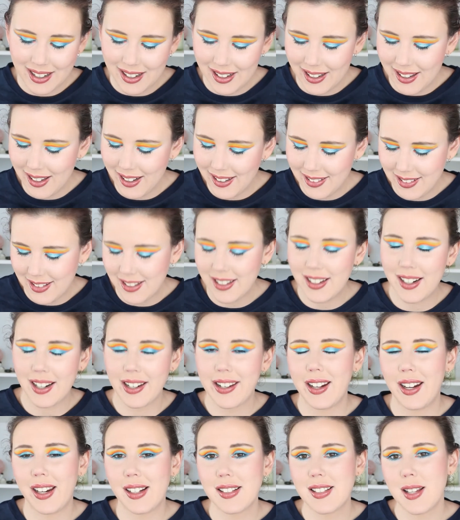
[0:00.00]
And then I
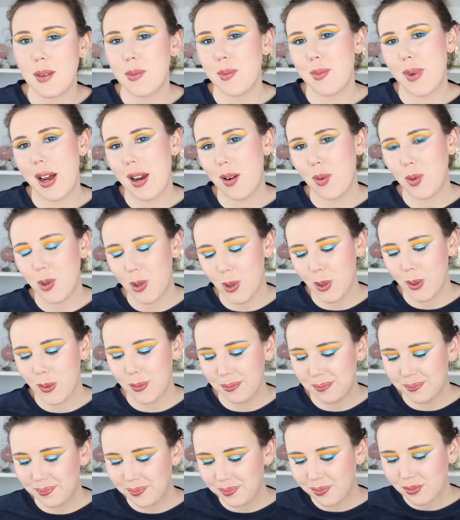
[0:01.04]
can accept my award.
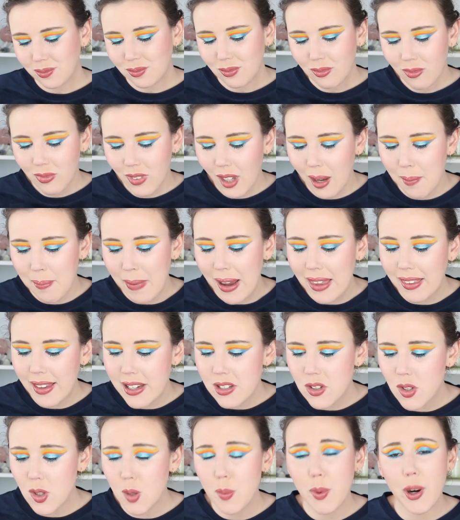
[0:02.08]
My
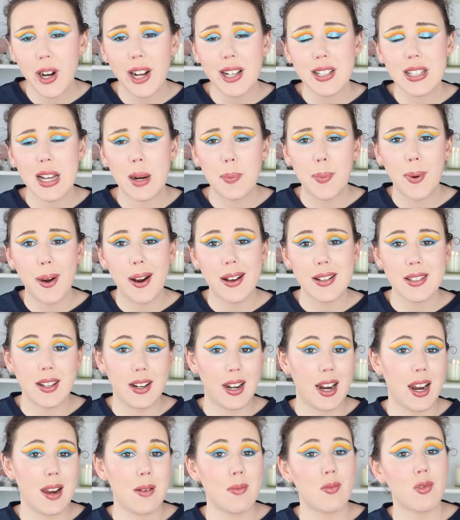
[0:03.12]
last two products are products
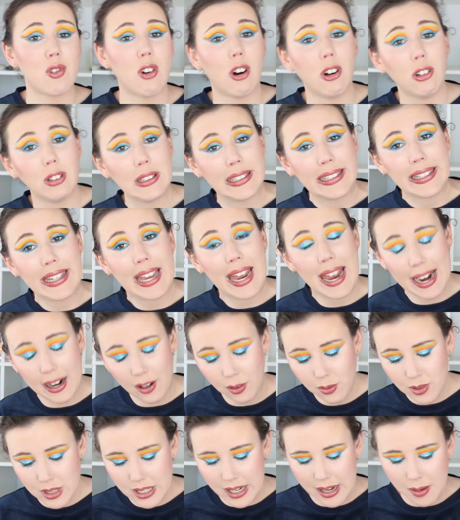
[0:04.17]
that I am rolling
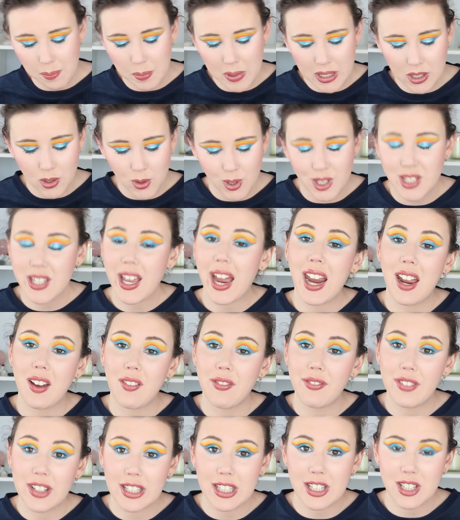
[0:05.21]
out because I
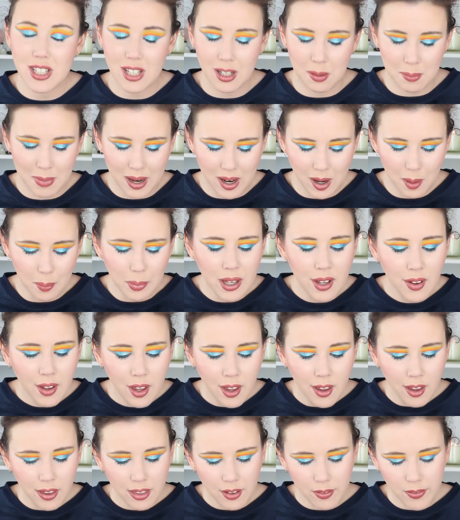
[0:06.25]
have finished them up.
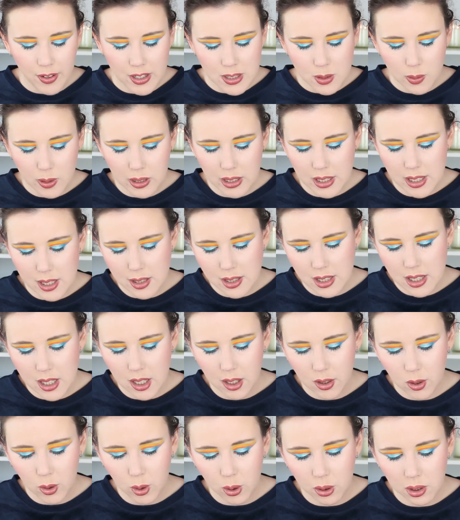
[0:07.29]
The first one is
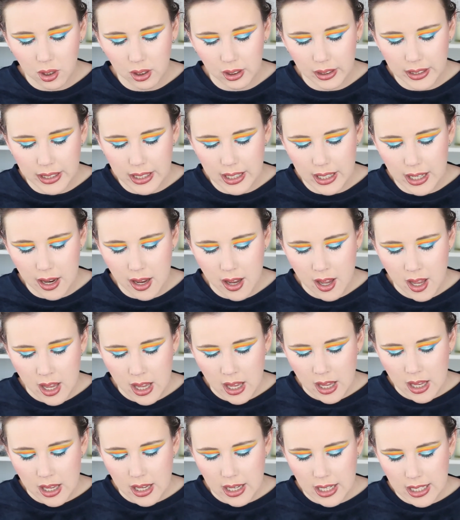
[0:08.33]
the Quarterly
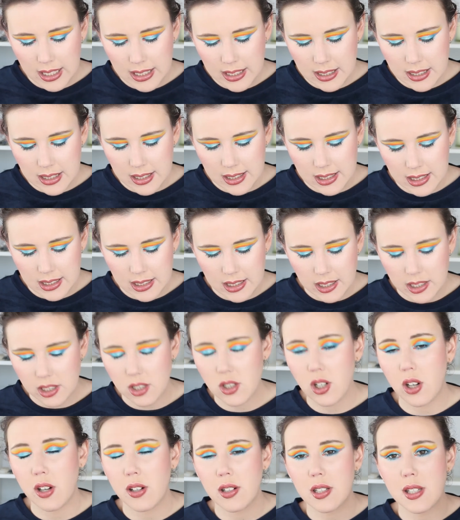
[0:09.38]
Instant
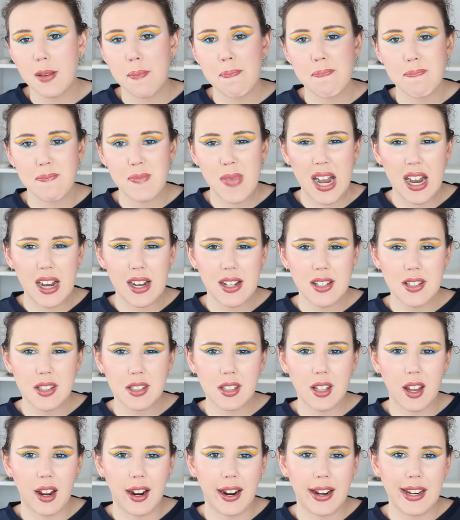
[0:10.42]
Detox
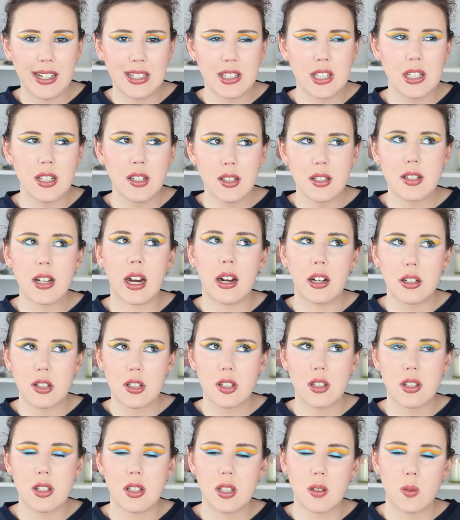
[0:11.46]
Mask. I didn't
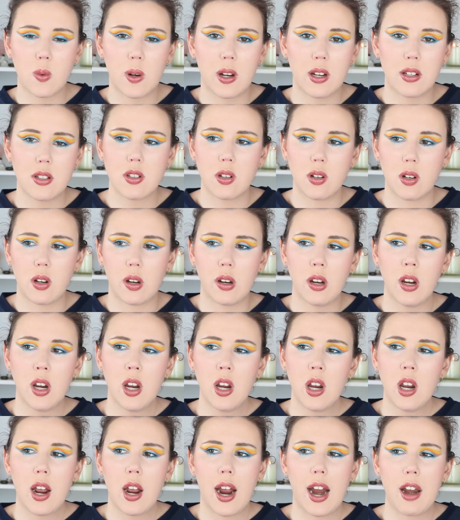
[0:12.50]
touch this one, so
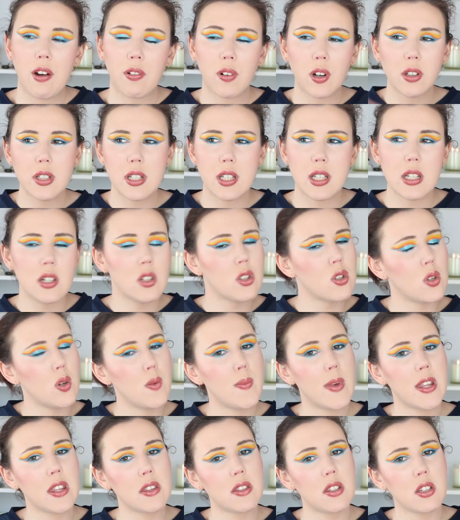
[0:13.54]
I rolled this in 2
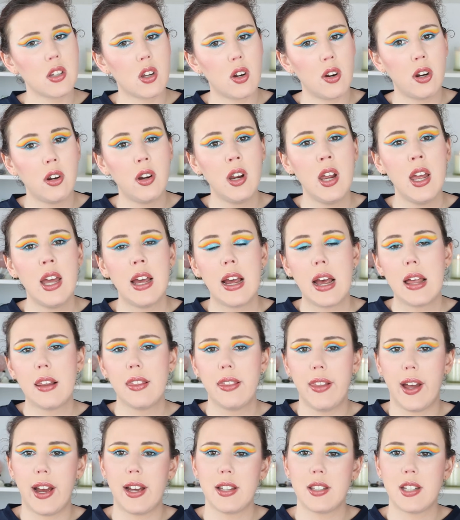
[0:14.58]
months ago.
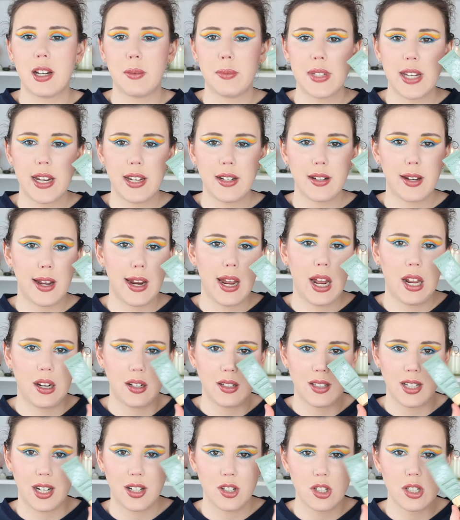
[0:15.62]
Last update, I
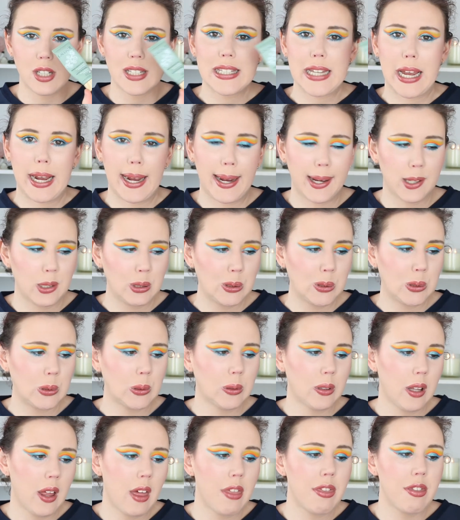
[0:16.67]
hadn't touched this at
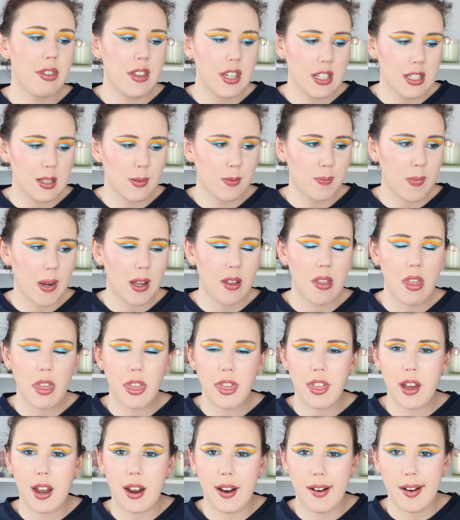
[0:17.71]
all. This
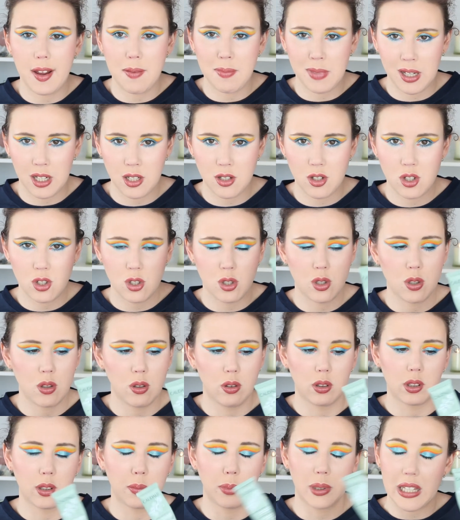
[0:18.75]
month, I managed
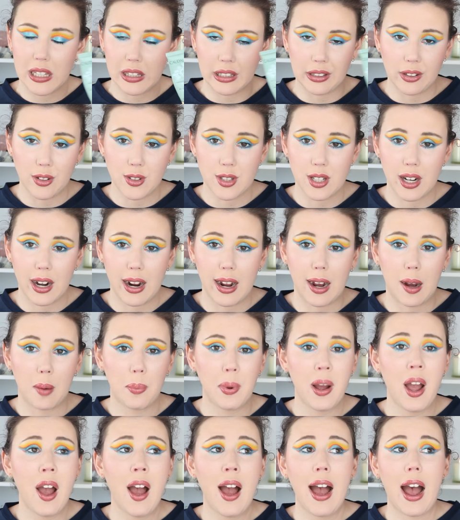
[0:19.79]
to completely use it
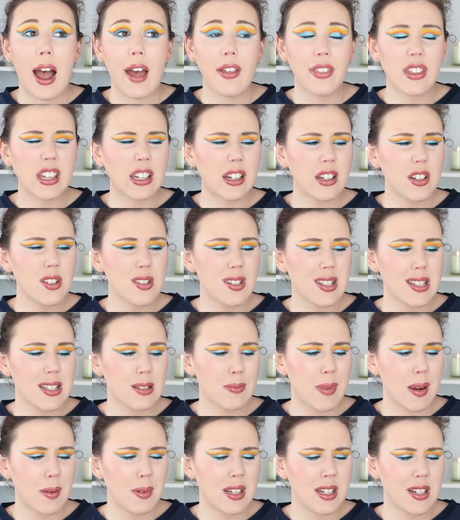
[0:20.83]
up. I think I used this
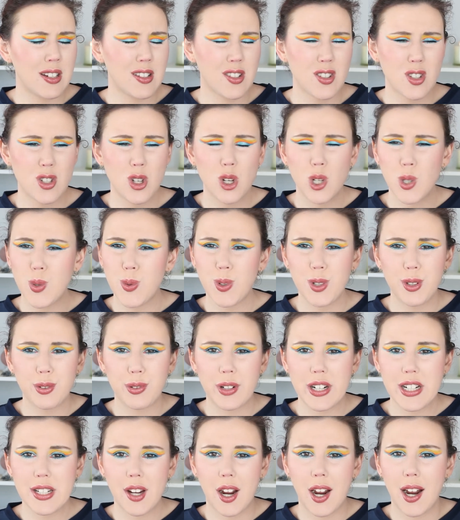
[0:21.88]
maybe 2 or
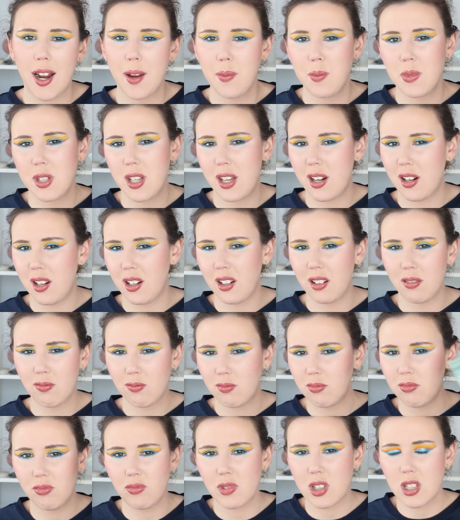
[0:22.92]
3 times and
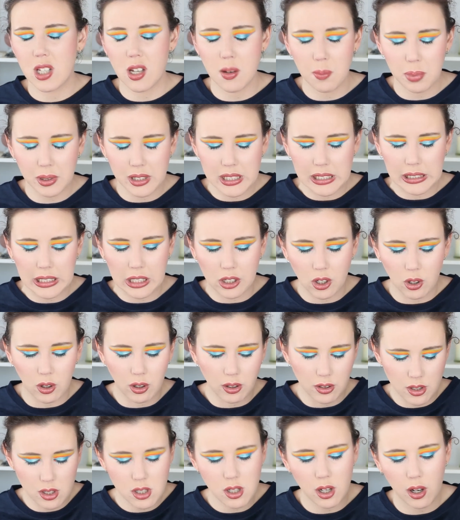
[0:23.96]
it's completely
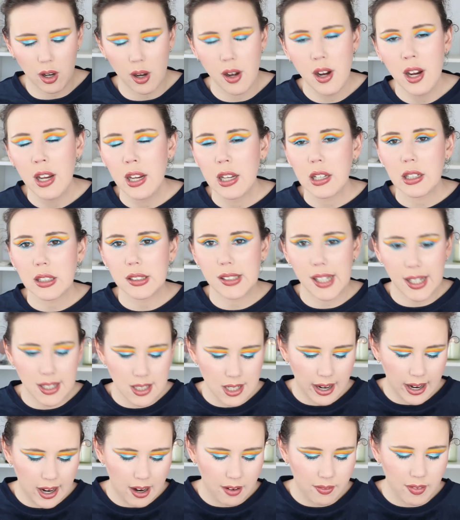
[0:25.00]
gone. So glad
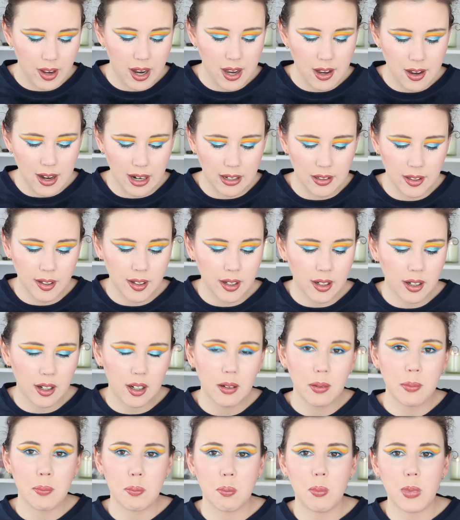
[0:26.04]
to have
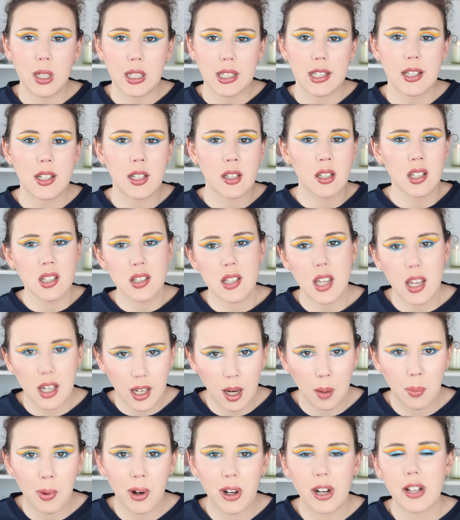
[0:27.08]
another mini
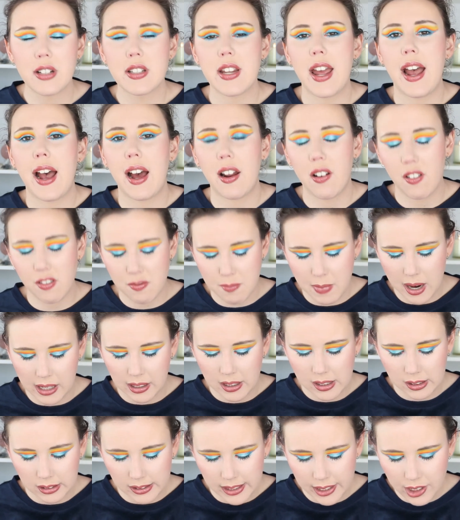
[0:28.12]
skincare product out of my
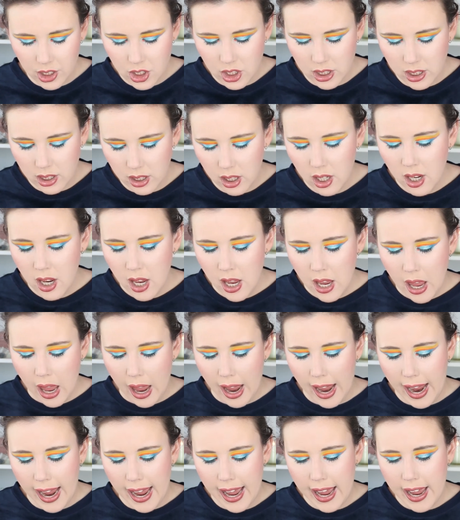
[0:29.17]
collection.
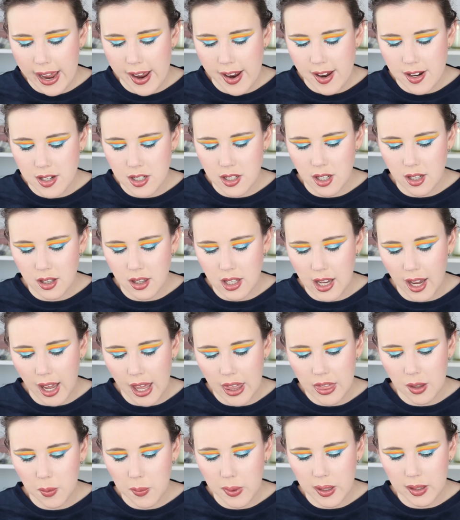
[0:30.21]
And the
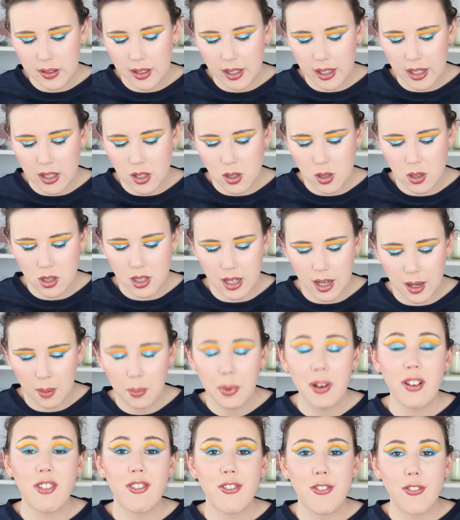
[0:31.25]
other one that I used
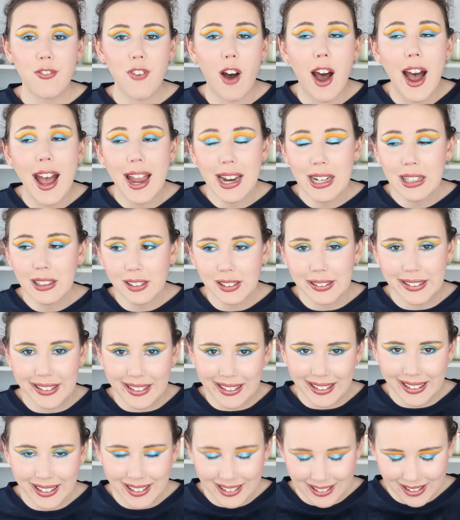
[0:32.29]
up,
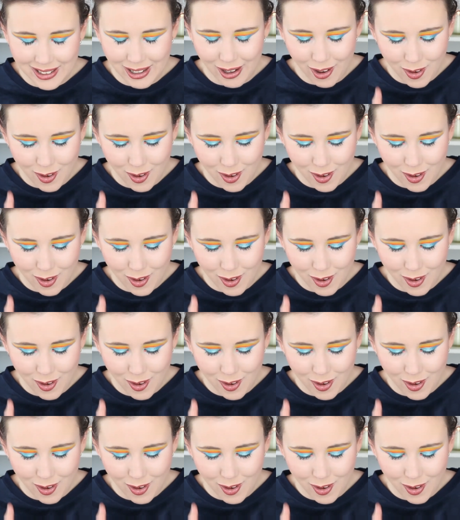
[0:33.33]
finally,